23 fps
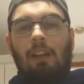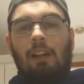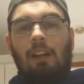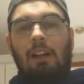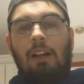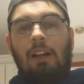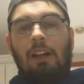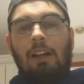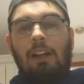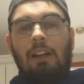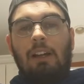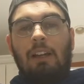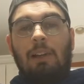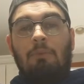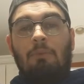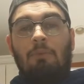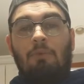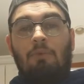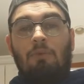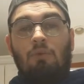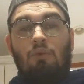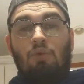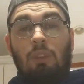I
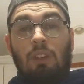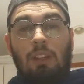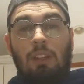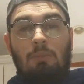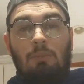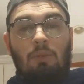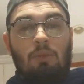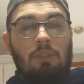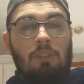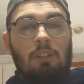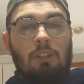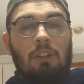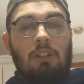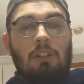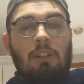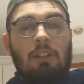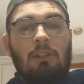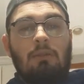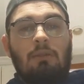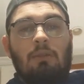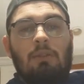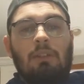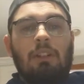am really bored
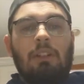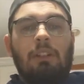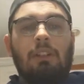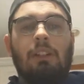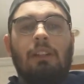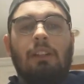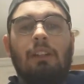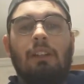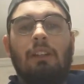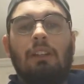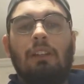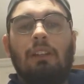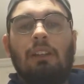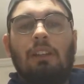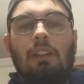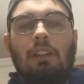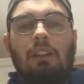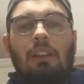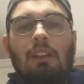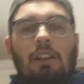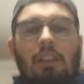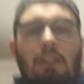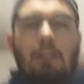during quarantine,
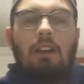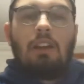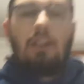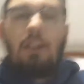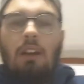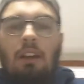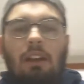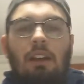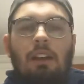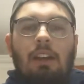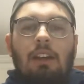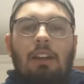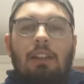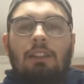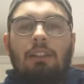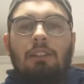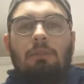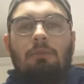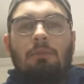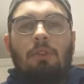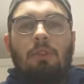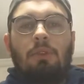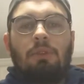
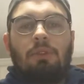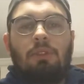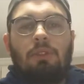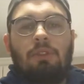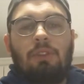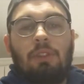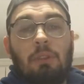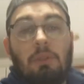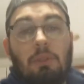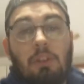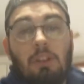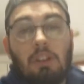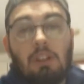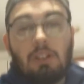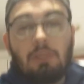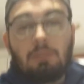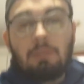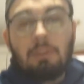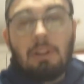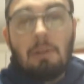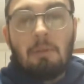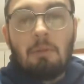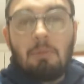as most of you are
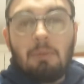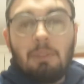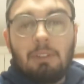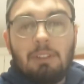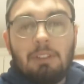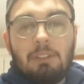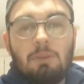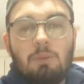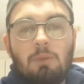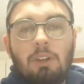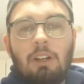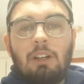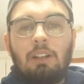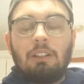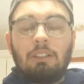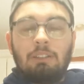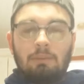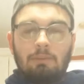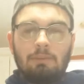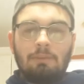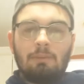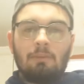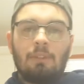probably as
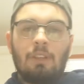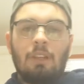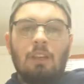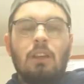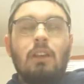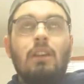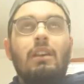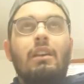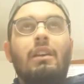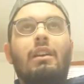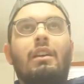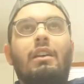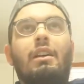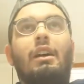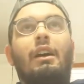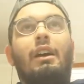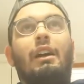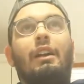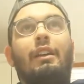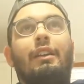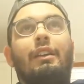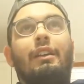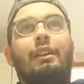well.
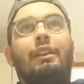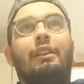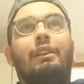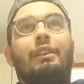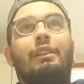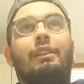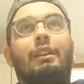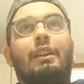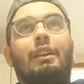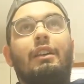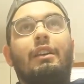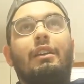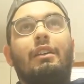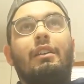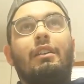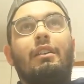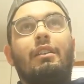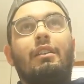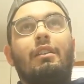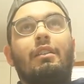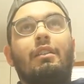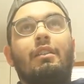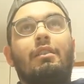And
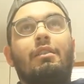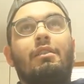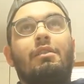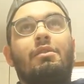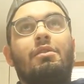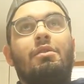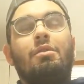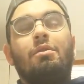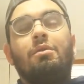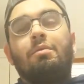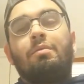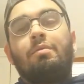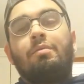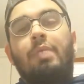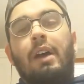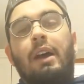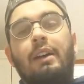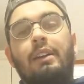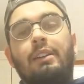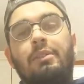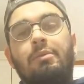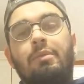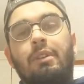to
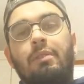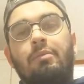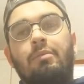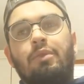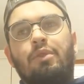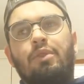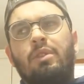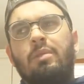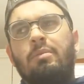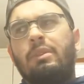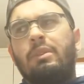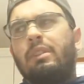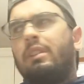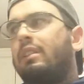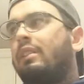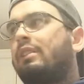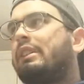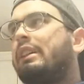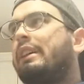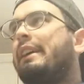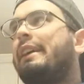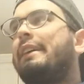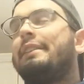pass my boredom
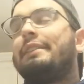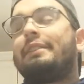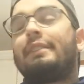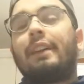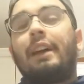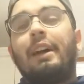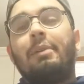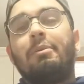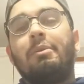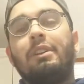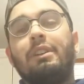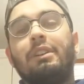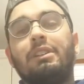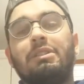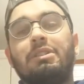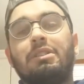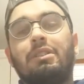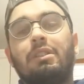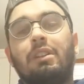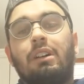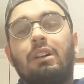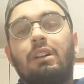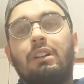along, I guess, I'm going to
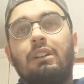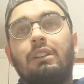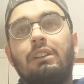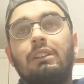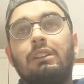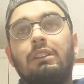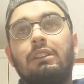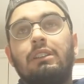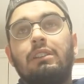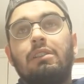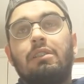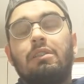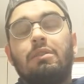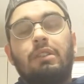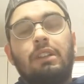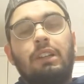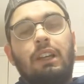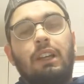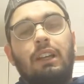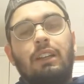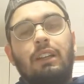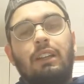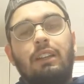start
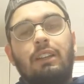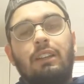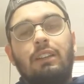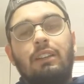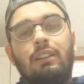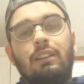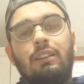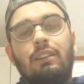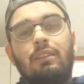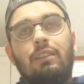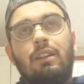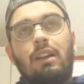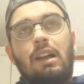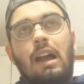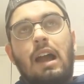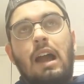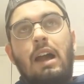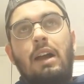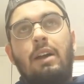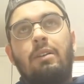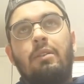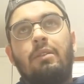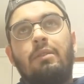creating
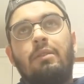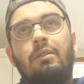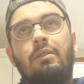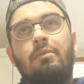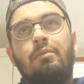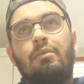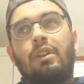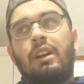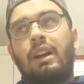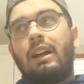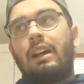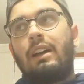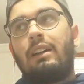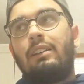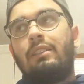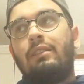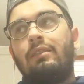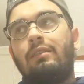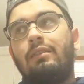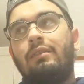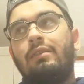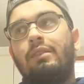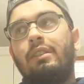how Brad
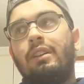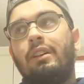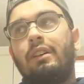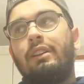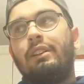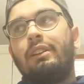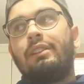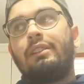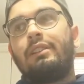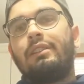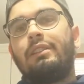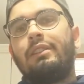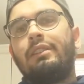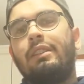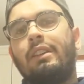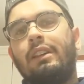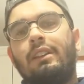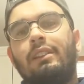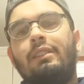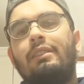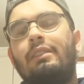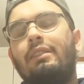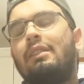does
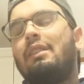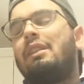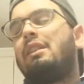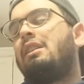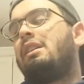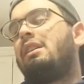this.